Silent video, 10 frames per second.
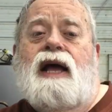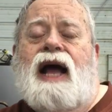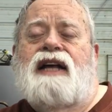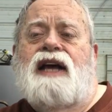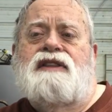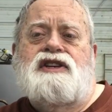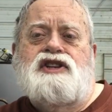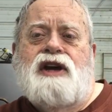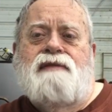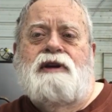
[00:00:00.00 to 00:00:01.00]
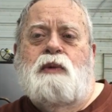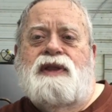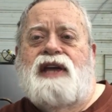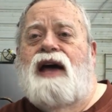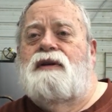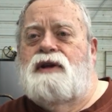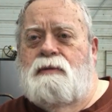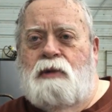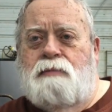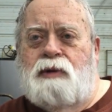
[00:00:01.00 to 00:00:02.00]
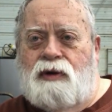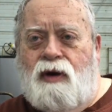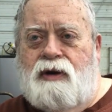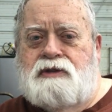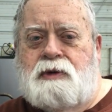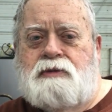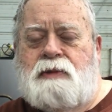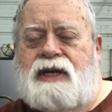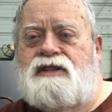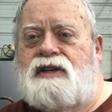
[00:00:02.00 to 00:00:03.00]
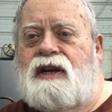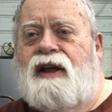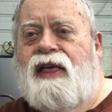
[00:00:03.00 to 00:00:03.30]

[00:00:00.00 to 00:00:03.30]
I got the Chevy without bumper guards, which means that